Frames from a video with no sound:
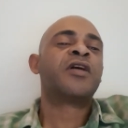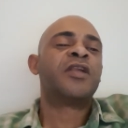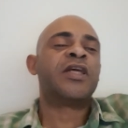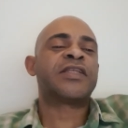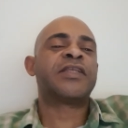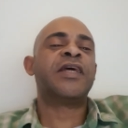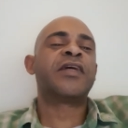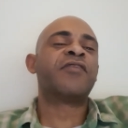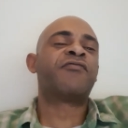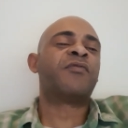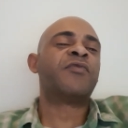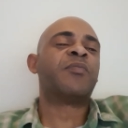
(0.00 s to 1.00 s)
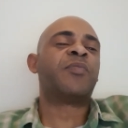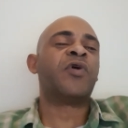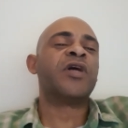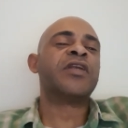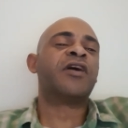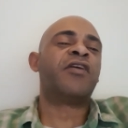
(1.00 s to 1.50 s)
Let's take it from the
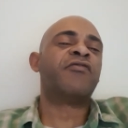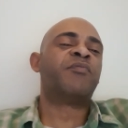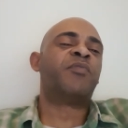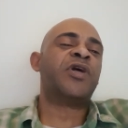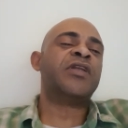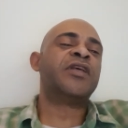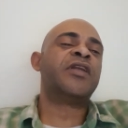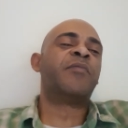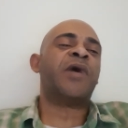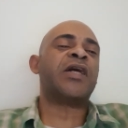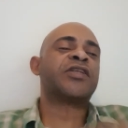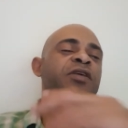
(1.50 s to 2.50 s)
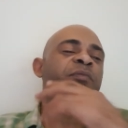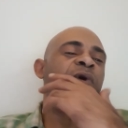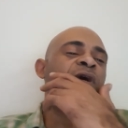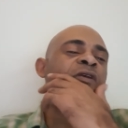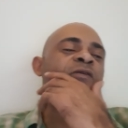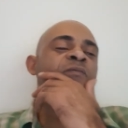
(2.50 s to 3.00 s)
point of Brittany the
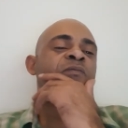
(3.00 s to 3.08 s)
basketballer.